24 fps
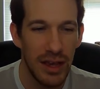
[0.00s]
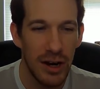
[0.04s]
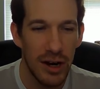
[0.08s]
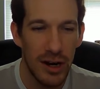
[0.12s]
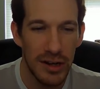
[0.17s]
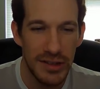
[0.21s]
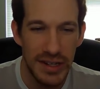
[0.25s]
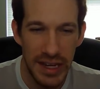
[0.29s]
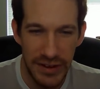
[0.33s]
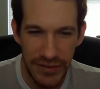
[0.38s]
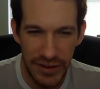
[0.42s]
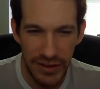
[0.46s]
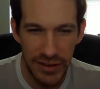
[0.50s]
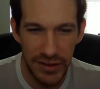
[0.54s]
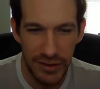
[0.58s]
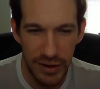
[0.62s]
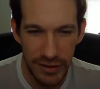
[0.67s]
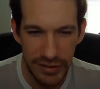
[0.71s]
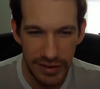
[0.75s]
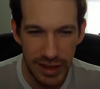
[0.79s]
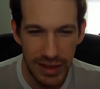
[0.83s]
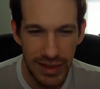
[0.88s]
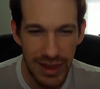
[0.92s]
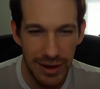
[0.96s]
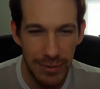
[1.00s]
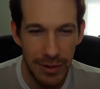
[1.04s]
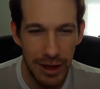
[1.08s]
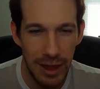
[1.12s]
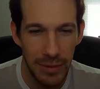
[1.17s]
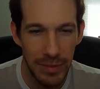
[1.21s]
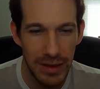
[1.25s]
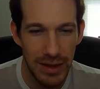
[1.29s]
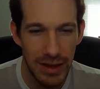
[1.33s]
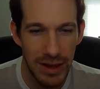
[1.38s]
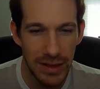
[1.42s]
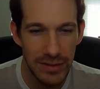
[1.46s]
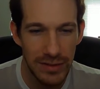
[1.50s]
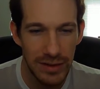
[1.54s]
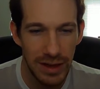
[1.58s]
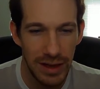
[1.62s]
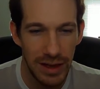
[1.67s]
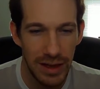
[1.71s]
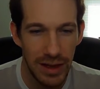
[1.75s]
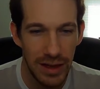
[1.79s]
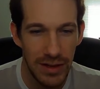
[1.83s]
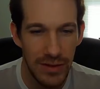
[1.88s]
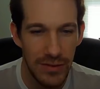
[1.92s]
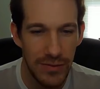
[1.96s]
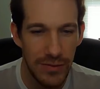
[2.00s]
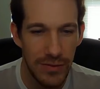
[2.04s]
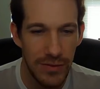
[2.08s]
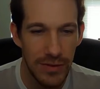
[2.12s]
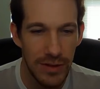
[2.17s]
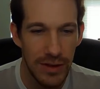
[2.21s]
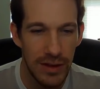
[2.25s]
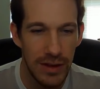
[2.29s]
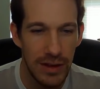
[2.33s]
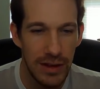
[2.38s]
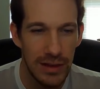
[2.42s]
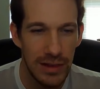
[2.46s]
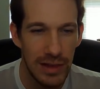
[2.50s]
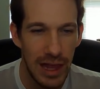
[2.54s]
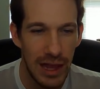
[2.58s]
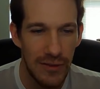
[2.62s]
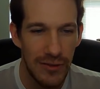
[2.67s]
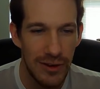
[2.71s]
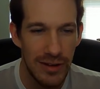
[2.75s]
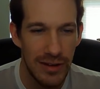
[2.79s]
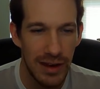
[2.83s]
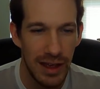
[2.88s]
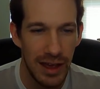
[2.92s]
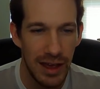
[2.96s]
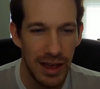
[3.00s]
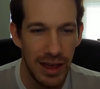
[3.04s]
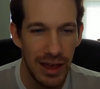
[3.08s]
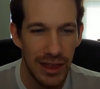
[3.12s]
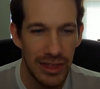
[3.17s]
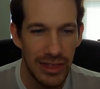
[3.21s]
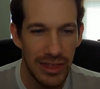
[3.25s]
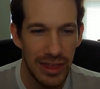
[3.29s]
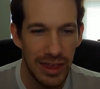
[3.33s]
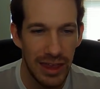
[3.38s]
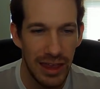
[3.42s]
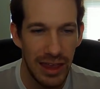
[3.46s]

her defenses aren't scaling well because of Life and Death,